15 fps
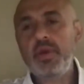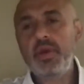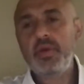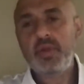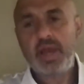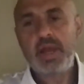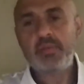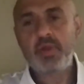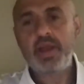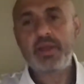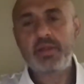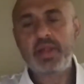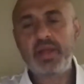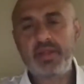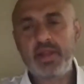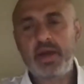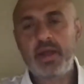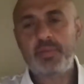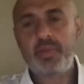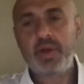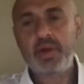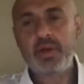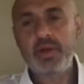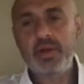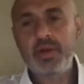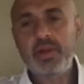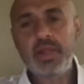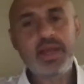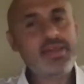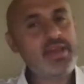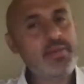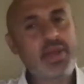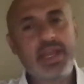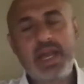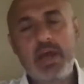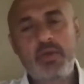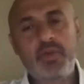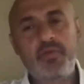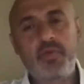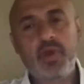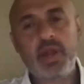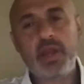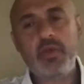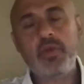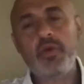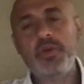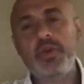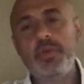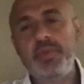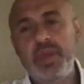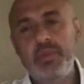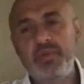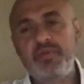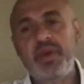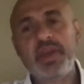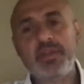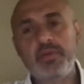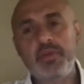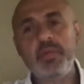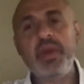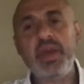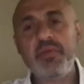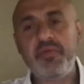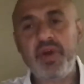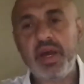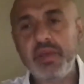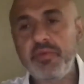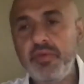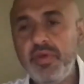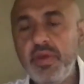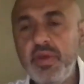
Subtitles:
Right, I'm right. Arpa, last time I counted was four. I don't know. You're a baby factor. You may have five.